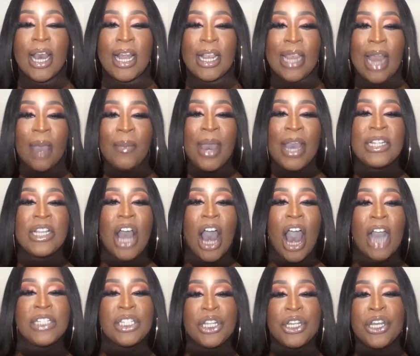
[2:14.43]
let me
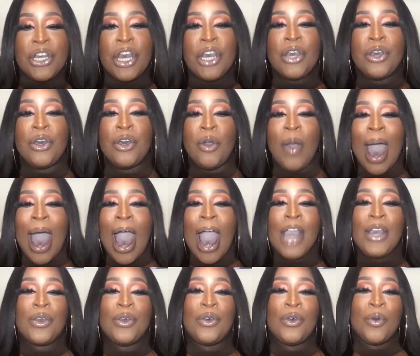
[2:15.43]
talk to you while
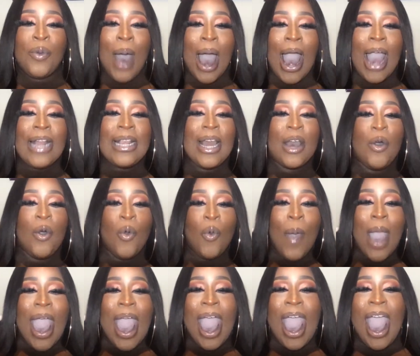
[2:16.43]
you wind your
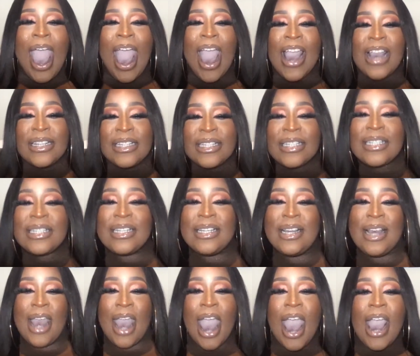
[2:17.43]
waist.
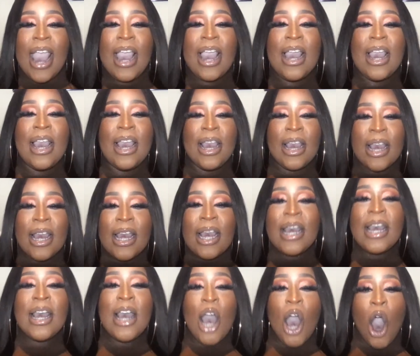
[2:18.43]
Hey,
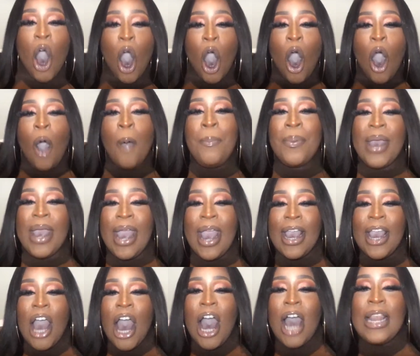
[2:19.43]
open
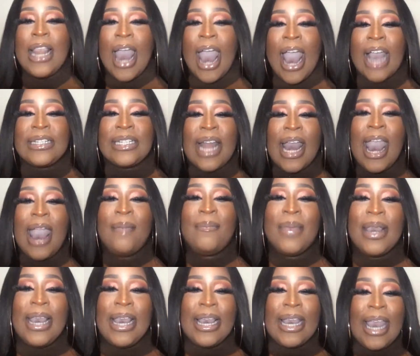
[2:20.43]
your legs, let
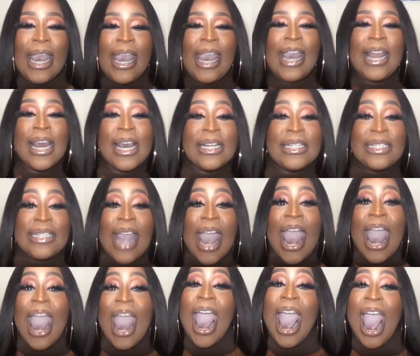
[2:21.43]
me get
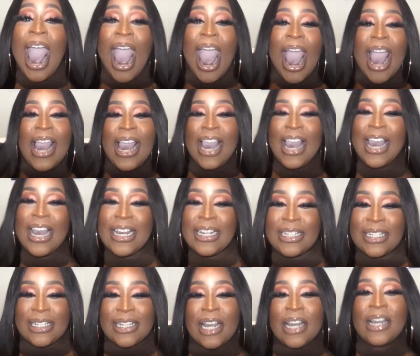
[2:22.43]

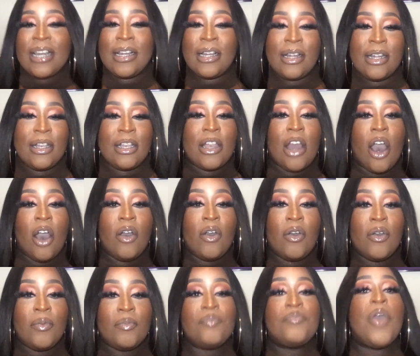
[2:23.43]
taste. No,
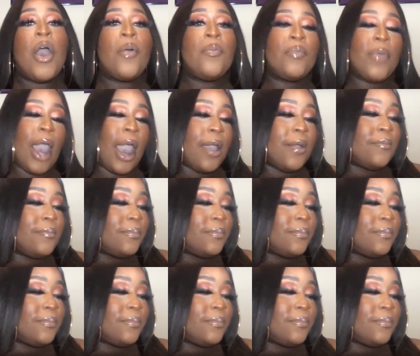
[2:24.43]
okay.